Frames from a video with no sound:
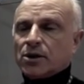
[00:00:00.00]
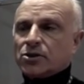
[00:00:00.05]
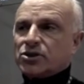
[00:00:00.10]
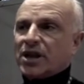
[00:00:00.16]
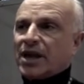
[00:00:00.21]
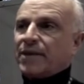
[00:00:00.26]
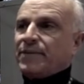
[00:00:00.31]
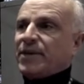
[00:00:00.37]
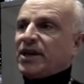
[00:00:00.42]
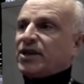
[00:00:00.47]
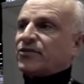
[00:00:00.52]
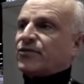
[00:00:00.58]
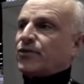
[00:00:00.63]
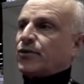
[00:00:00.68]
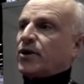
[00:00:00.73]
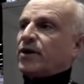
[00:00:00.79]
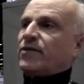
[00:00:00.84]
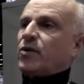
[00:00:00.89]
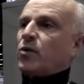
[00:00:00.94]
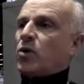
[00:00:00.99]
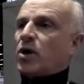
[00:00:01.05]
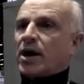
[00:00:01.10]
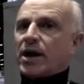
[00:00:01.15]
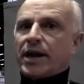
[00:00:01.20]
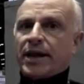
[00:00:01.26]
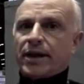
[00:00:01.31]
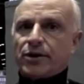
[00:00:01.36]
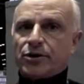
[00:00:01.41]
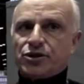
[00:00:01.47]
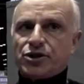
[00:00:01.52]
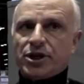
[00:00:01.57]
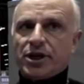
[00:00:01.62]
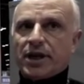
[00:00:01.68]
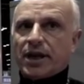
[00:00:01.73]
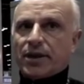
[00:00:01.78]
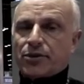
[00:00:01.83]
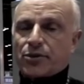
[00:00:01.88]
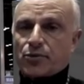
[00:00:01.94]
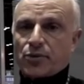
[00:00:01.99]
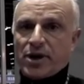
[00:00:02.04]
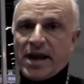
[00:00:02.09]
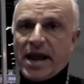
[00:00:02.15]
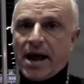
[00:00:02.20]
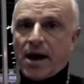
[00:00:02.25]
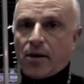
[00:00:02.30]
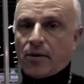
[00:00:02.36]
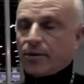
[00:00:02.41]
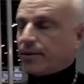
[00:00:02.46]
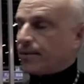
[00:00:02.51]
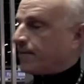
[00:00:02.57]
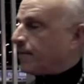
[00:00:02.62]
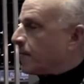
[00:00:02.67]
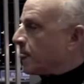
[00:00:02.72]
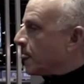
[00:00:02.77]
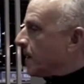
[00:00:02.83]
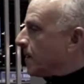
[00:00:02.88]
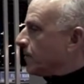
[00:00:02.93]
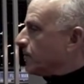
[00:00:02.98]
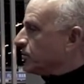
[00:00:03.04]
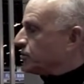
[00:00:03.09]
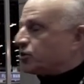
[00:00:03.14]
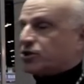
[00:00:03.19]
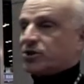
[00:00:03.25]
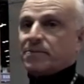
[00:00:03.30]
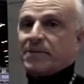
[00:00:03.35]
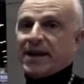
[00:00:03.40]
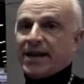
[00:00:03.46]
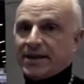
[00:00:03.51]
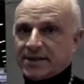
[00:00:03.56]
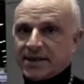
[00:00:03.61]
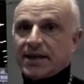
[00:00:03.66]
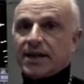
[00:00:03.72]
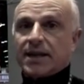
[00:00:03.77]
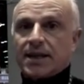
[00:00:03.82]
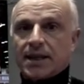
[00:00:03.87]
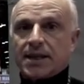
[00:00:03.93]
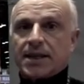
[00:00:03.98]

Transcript: So that means for every watt of energy, you get three out, which is amazing if